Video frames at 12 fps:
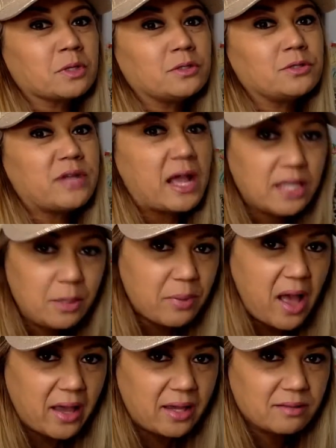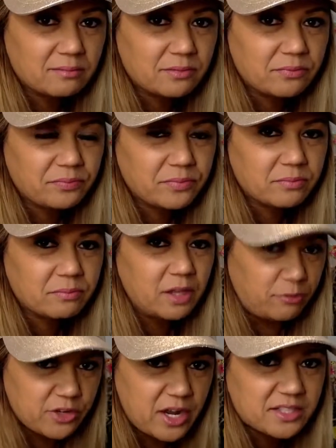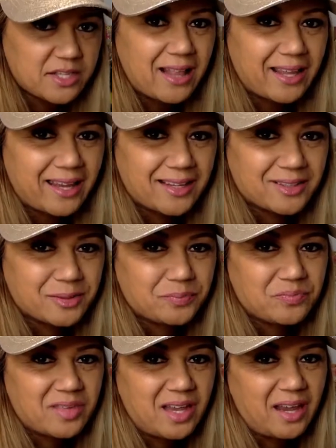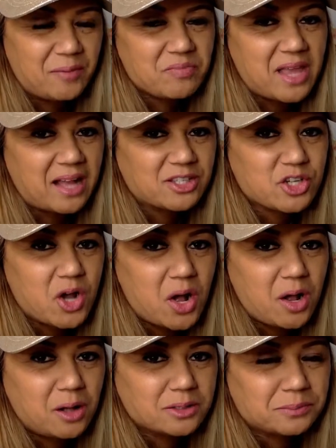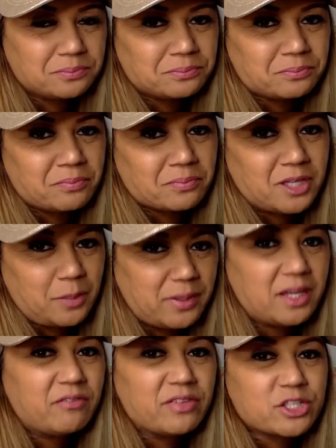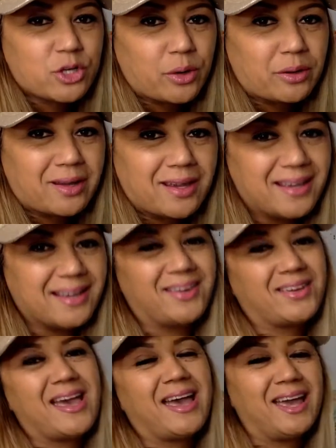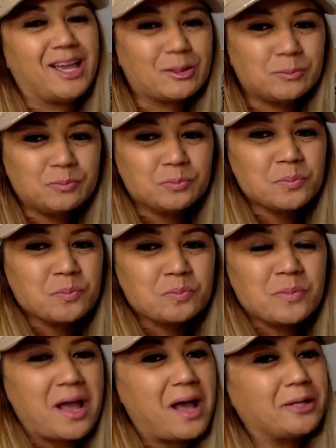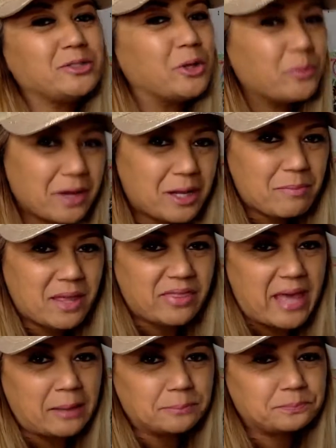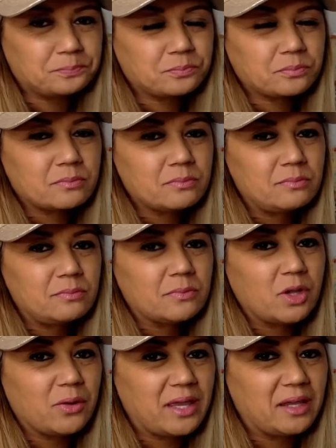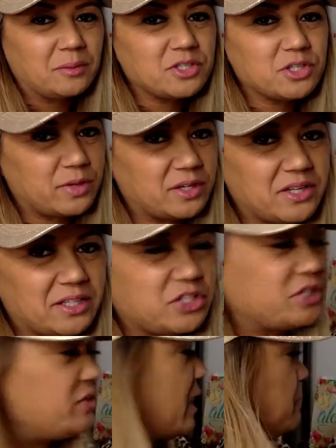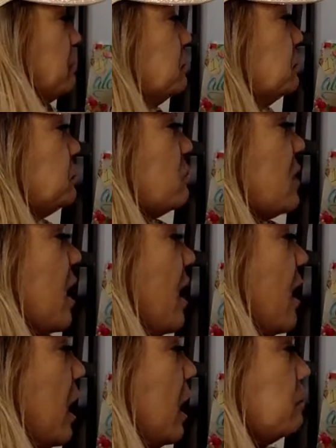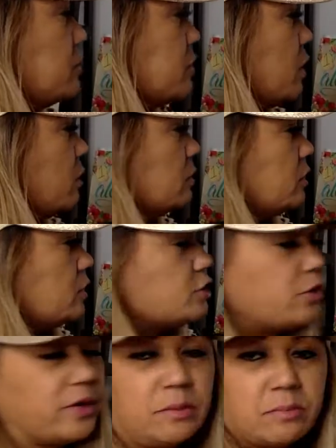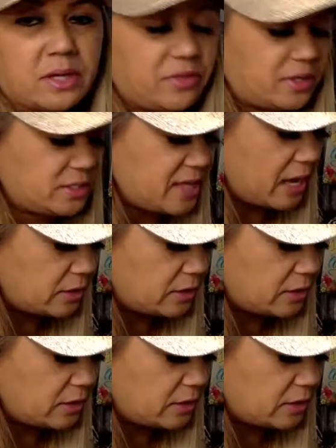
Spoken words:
Do not keep buying if you're not selling, okay? That's called keeping inventory, okay? I don't recommend that, okay? Just wanted to let you know that. So your join month is that.